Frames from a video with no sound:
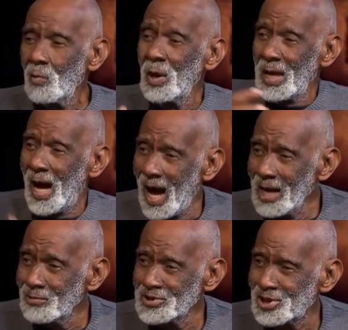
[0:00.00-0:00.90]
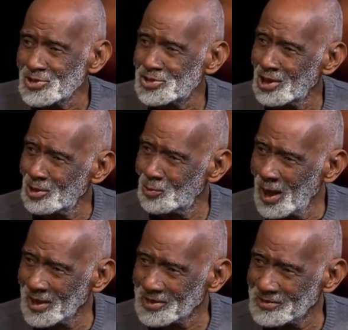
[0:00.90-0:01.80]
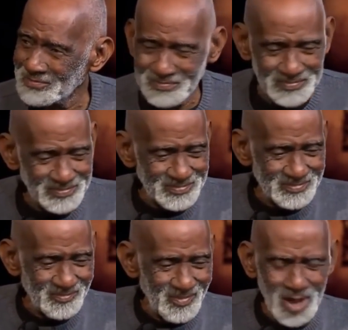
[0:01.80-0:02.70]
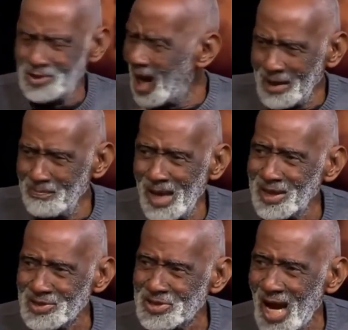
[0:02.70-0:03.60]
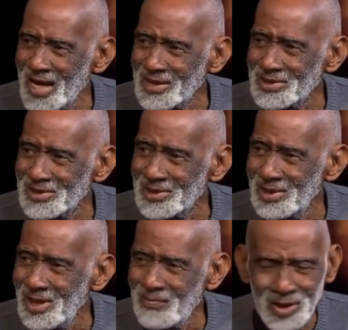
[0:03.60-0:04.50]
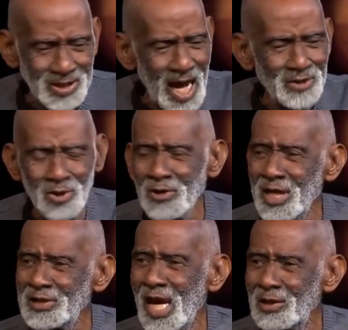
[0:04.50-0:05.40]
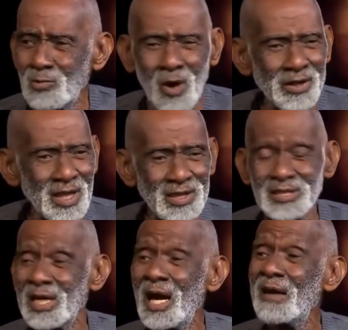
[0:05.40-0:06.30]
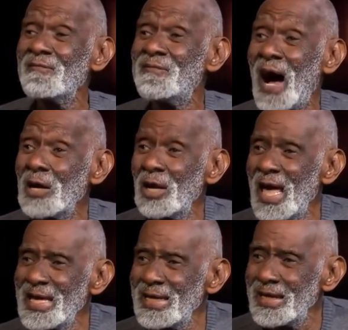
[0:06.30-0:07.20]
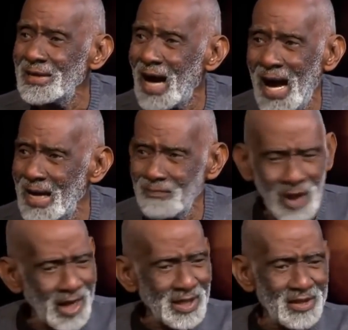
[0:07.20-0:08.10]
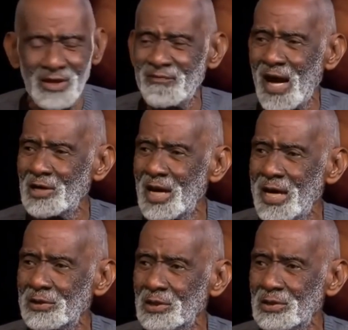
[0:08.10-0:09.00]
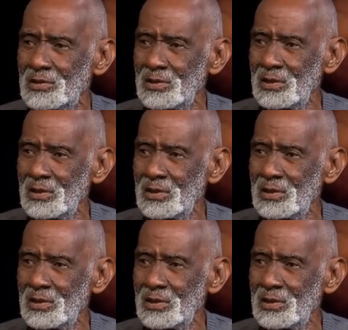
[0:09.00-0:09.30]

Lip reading: What I was concerned with, not medical science, because I know that they're the one that is violating. I am not the violator.